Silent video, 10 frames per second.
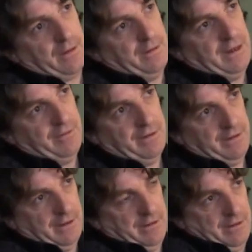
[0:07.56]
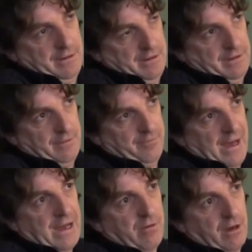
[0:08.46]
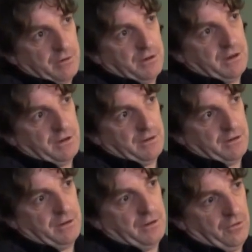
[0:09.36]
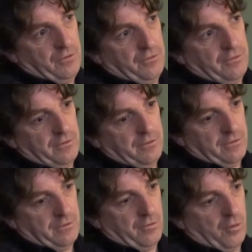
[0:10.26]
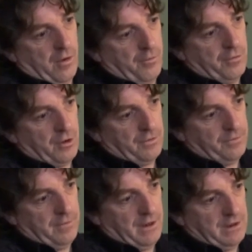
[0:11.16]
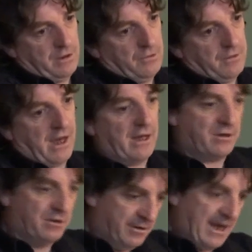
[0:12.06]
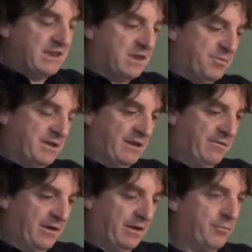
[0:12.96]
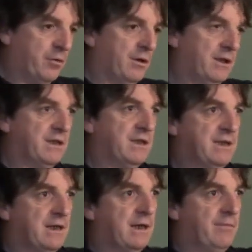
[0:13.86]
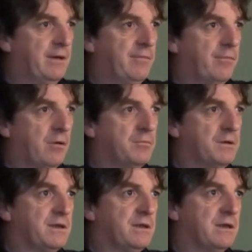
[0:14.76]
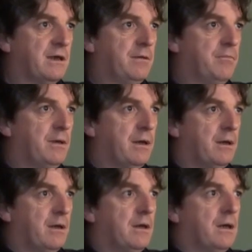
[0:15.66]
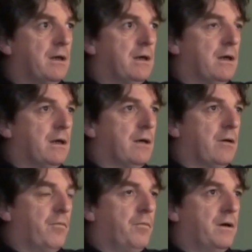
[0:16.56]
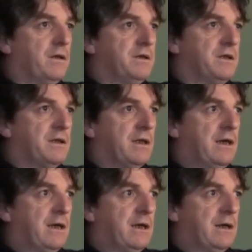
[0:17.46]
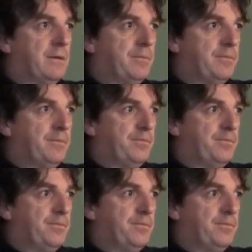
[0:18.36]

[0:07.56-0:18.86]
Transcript: the backgrounds to what brought me to that specific point in time, that moment in time, was a